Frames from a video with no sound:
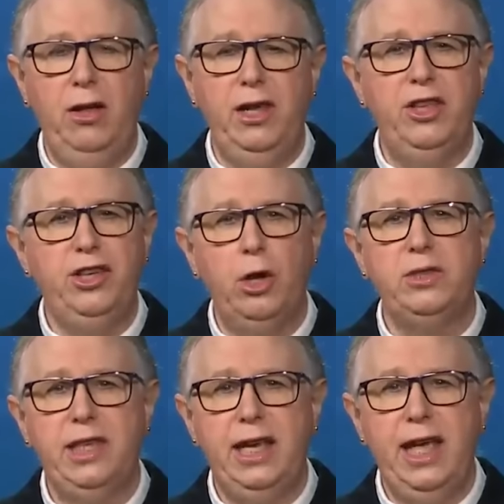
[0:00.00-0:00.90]
and the Don't
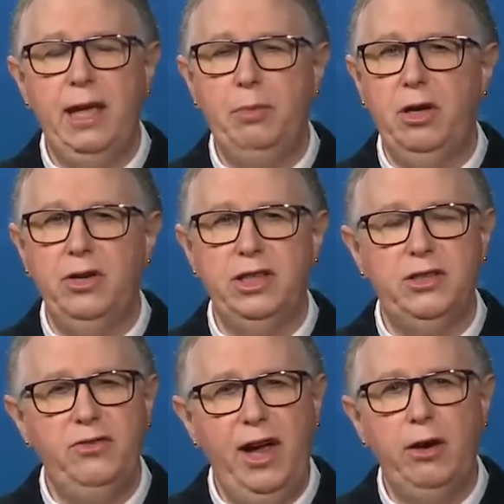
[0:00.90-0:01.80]
Say Gay bill is
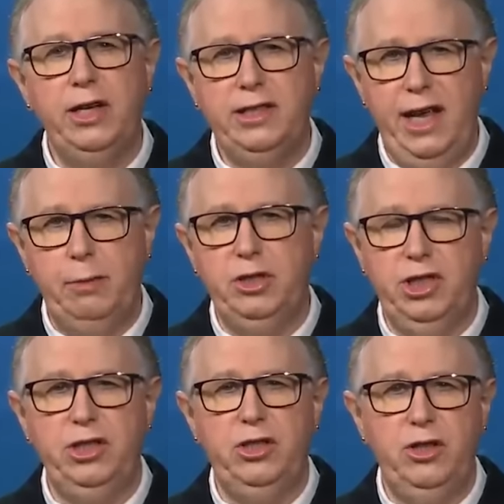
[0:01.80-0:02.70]
very
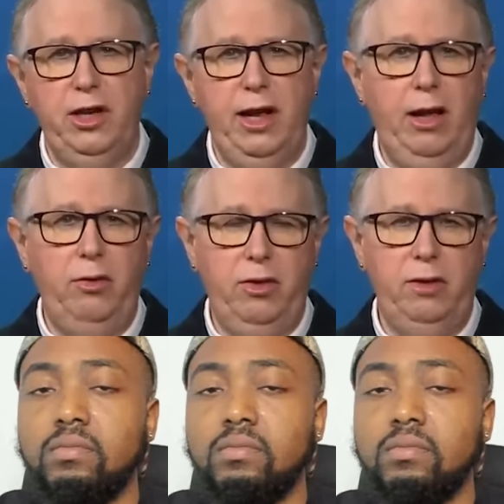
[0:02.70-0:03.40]
damaging to their health.